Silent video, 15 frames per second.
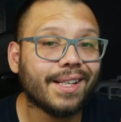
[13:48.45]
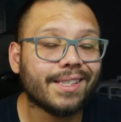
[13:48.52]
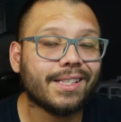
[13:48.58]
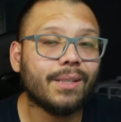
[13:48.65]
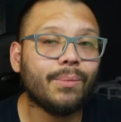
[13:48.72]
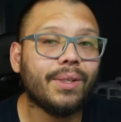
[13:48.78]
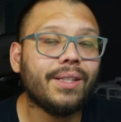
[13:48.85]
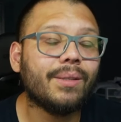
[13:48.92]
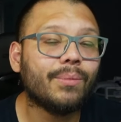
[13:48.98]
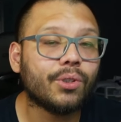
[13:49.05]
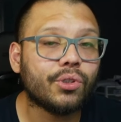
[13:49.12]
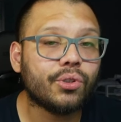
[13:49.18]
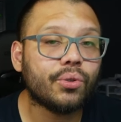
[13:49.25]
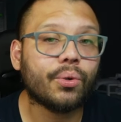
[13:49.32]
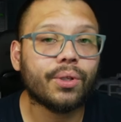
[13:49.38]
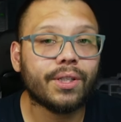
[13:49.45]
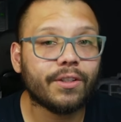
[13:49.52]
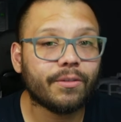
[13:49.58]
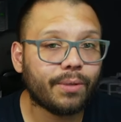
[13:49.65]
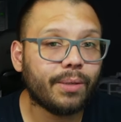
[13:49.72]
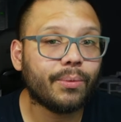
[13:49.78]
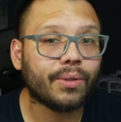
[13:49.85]
That's going to be the majority
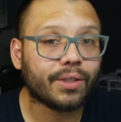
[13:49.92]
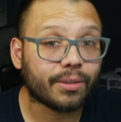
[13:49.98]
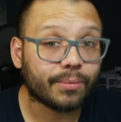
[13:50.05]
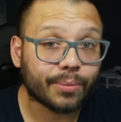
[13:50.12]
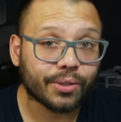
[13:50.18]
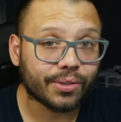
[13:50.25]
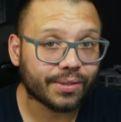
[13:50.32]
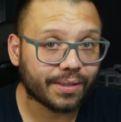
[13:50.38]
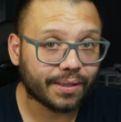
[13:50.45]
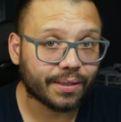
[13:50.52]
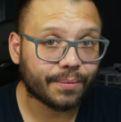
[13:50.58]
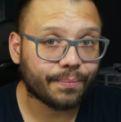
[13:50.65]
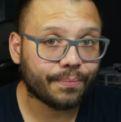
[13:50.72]
of people that are purchasing